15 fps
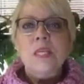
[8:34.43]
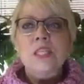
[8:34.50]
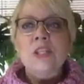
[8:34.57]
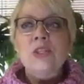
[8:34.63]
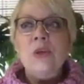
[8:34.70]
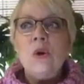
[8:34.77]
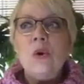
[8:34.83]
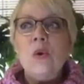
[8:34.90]

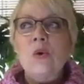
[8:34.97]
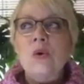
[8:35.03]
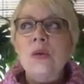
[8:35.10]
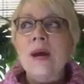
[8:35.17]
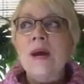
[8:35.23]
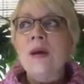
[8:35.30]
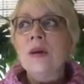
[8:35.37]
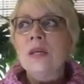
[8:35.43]
So
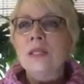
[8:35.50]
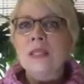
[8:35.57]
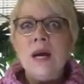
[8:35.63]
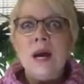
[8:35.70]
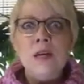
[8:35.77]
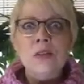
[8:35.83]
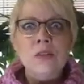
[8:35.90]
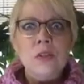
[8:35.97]
now is the
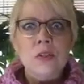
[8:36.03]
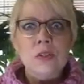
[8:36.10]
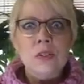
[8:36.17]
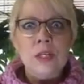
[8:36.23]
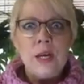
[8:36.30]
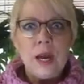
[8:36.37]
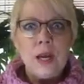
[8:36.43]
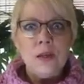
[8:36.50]

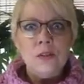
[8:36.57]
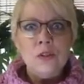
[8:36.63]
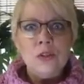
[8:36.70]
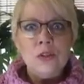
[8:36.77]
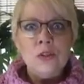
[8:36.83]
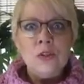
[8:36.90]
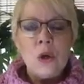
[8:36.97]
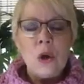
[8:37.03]
Oscars tonight.
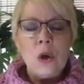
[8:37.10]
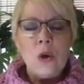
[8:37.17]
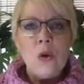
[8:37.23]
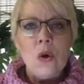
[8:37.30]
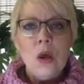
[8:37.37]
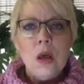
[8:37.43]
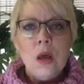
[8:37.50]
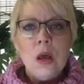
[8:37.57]

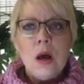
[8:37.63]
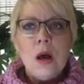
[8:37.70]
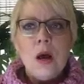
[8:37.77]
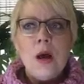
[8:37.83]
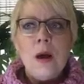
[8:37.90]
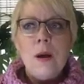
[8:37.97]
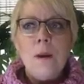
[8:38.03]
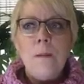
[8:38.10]
So
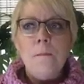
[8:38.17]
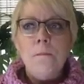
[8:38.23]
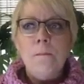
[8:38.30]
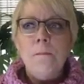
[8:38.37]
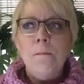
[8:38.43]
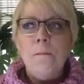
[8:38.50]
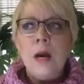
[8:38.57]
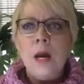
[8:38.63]

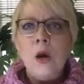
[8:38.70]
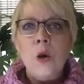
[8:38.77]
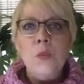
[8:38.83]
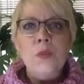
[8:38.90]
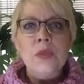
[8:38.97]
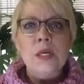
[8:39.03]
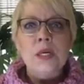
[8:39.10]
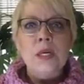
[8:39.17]
I
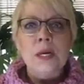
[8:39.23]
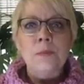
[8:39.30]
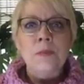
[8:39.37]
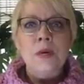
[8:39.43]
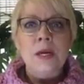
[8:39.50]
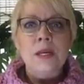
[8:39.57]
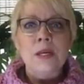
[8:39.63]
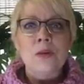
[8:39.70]
hope that
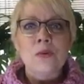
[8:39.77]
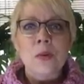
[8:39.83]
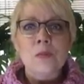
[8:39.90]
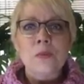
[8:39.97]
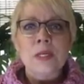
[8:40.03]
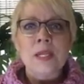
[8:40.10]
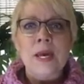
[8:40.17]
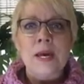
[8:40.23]
I'm not
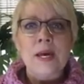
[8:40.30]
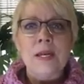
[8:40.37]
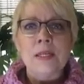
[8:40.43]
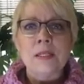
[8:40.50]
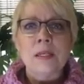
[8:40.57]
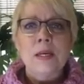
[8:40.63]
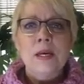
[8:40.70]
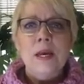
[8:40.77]
interrupting
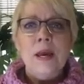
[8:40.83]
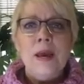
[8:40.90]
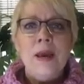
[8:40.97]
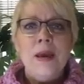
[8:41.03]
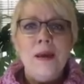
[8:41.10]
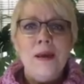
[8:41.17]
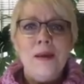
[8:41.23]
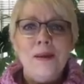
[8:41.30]
that.
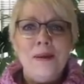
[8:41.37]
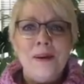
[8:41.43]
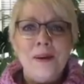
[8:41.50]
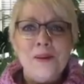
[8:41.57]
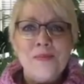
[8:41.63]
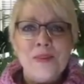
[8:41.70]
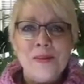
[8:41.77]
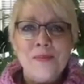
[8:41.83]
And
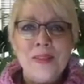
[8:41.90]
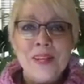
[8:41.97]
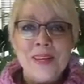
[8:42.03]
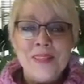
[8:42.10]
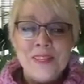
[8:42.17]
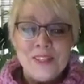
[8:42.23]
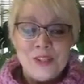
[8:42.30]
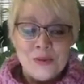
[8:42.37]
I'm
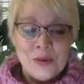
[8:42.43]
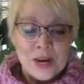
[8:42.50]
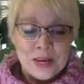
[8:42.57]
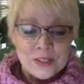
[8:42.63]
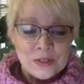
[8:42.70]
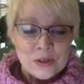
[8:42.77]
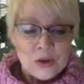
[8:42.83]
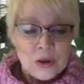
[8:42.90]
glad that you
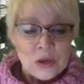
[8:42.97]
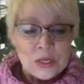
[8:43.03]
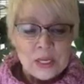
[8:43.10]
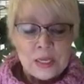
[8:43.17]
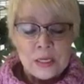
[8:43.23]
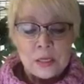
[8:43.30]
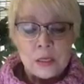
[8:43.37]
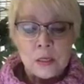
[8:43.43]
guys are all
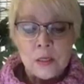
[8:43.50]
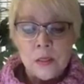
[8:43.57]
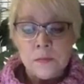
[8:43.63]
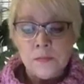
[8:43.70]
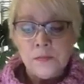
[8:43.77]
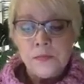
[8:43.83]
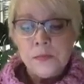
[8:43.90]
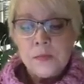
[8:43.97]
here